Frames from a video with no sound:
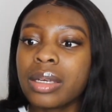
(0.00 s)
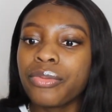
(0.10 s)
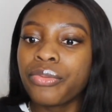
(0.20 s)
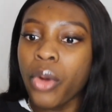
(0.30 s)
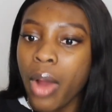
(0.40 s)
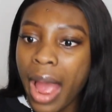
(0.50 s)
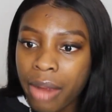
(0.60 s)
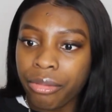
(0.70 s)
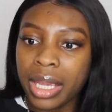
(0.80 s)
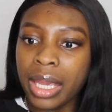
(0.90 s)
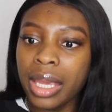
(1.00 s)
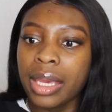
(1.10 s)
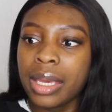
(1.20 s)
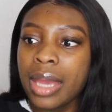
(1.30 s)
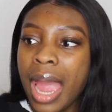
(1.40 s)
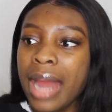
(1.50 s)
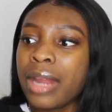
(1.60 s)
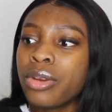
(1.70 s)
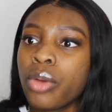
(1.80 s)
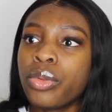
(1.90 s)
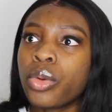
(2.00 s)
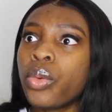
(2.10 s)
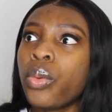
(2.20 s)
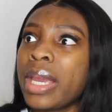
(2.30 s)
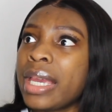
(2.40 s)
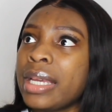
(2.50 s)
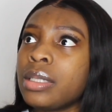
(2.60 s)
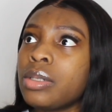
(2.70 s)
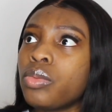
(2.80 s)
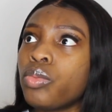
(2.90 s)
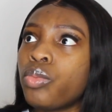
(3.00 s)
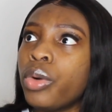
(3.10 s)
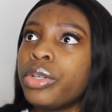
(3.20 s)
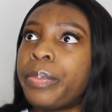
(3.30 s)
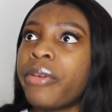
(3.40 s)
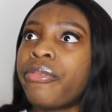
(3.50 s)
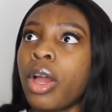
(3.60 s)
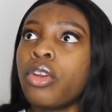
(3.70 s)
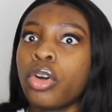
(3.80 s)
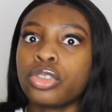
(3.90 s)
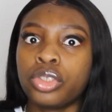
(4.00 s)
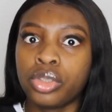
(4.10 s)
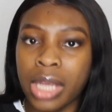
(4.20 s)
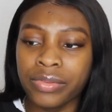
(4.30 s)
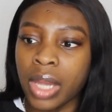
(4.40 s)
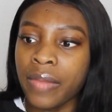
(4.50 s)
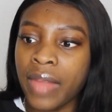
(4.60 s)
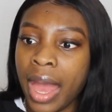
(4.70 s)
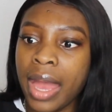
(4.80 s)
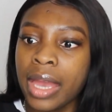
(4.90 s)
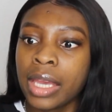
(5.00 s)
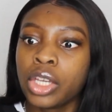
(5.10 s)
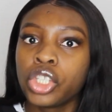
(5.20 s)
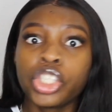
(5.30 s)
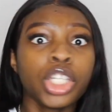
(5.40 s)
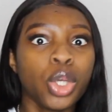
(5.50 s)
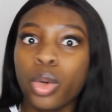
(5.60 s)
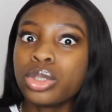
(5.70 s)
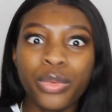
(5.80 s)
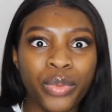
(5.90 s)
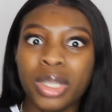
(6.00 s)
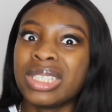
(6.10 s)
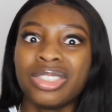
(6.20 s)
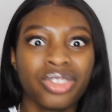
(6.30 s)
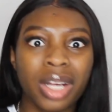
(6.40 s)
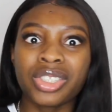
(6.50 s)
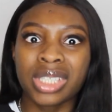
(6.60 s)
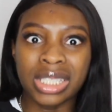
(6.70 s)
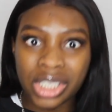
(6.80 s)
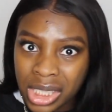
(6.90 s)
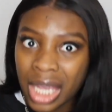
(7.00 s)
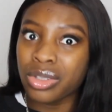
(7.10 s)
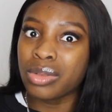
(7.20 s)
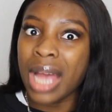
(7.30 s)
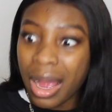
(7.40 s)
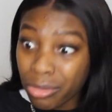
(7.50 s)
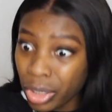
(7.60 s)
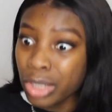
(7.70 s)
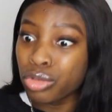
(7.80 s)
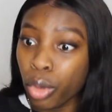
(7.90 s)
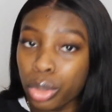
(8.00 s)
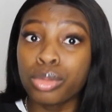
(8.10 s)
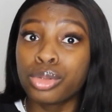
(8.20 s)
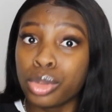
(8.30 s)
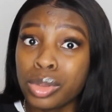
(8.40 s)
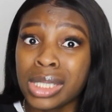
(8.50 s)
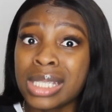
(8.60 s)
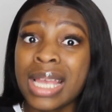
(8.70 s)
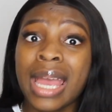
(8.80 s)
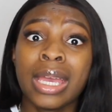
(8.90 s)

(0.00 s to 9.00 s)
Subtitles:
for Harry, and I know the Queen would prefer not to have done that, she also follows instructions, and she takes those royal duties